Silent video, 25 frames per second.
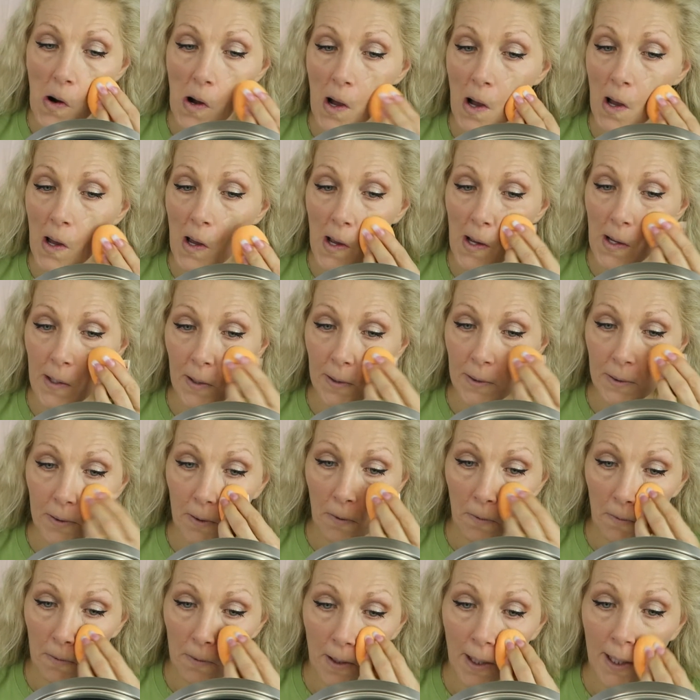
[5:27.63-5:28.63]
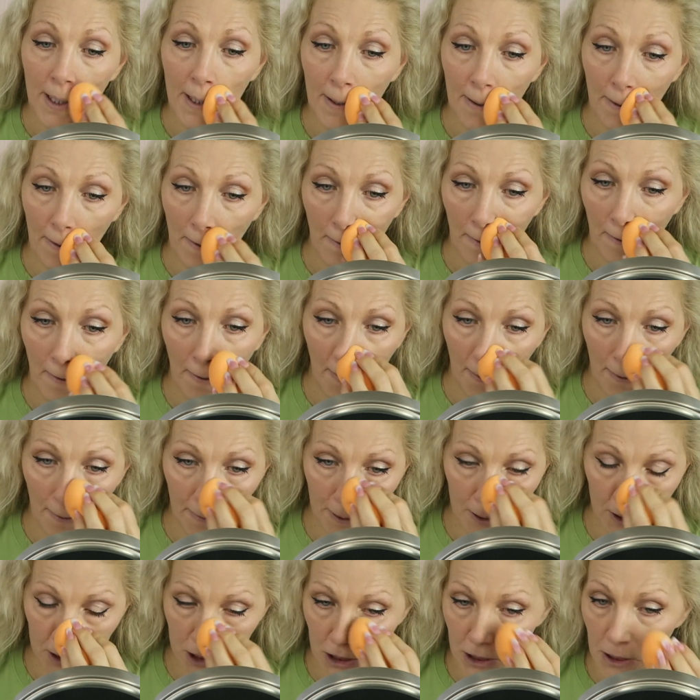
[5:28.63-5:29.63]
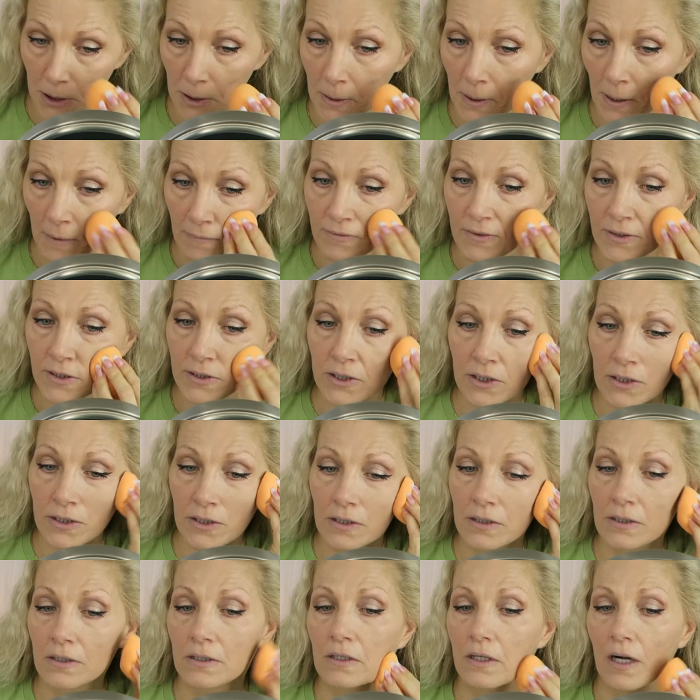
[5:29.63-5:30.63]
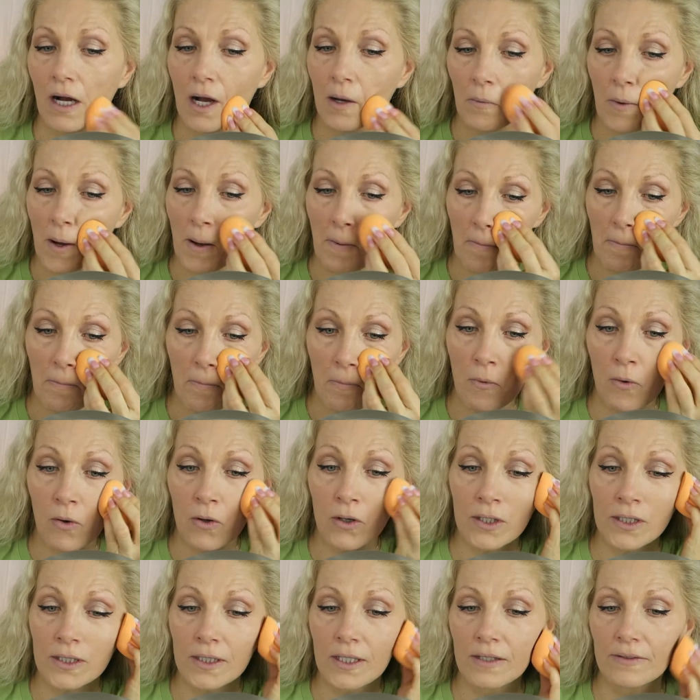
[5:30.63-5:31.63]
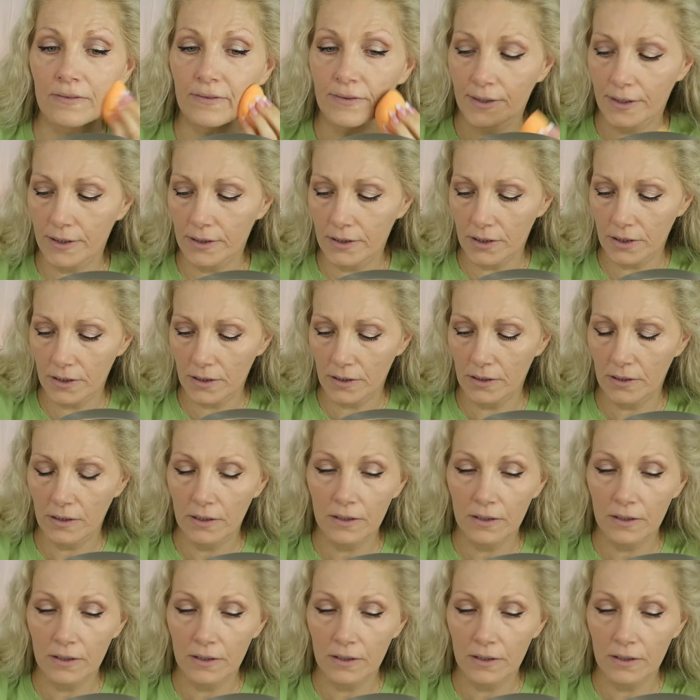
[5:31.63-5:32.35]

I don't like the sheer coverage. I want more coverage.